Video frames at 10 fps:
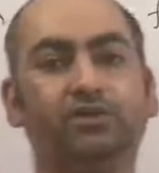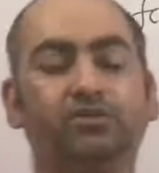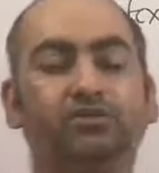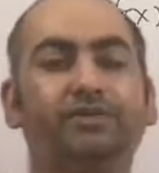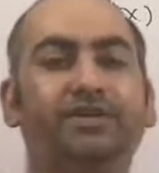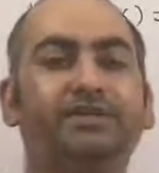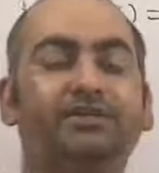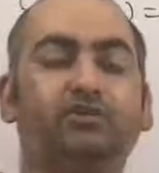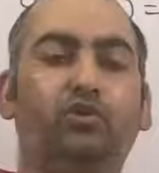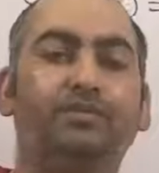So we can
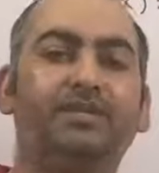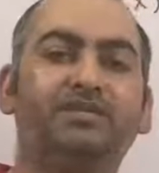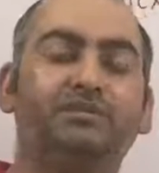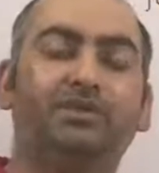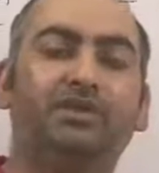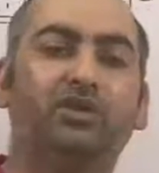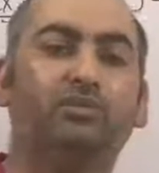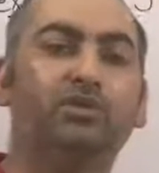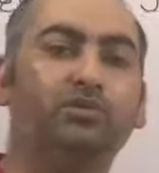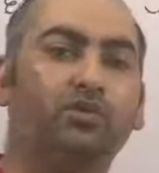say domain is symmetric
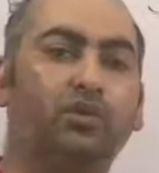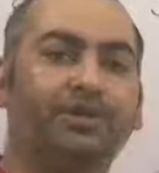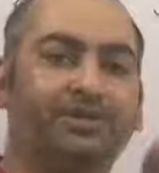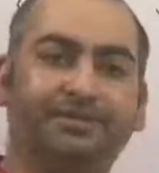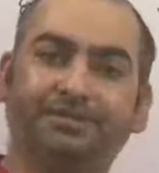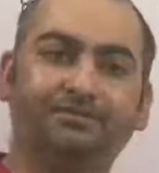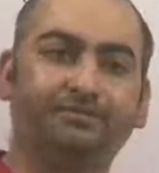about origin.